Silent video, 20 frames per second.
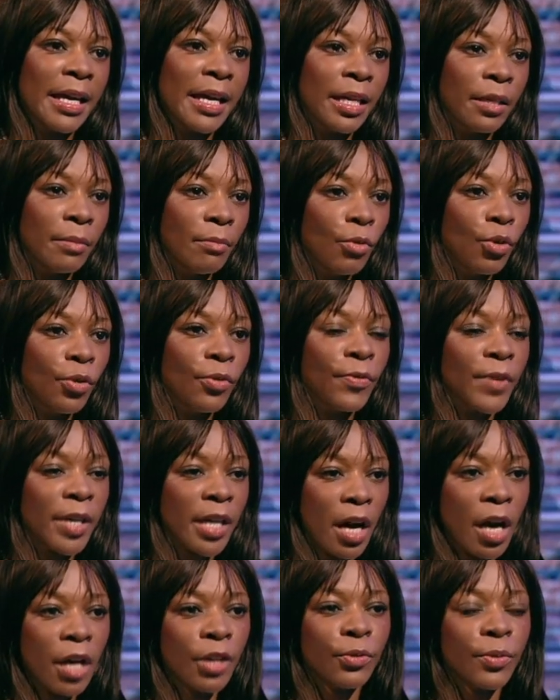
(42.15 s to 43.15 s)
in
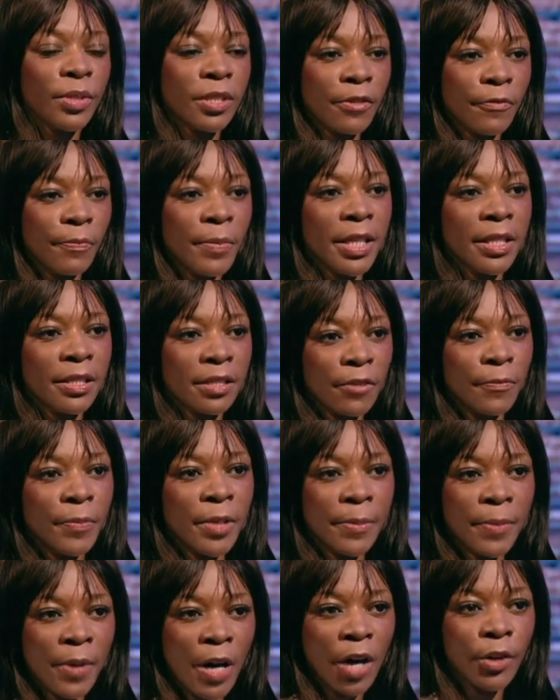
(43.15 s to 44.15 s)
moving hundreds of millions of
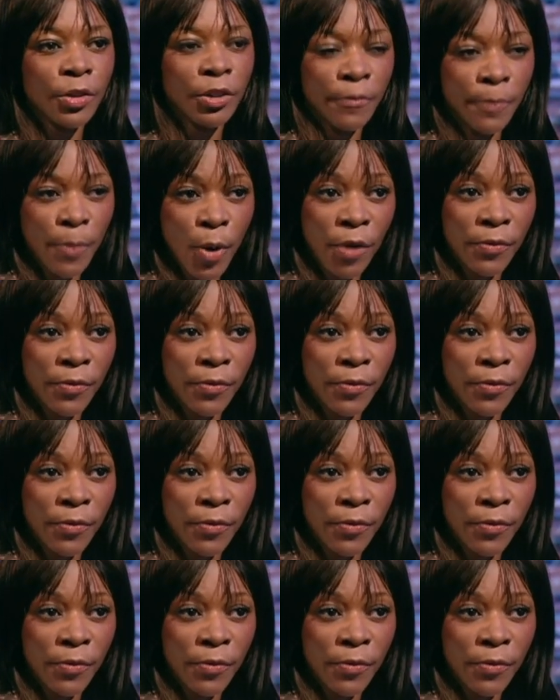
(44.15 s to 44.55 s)
people out of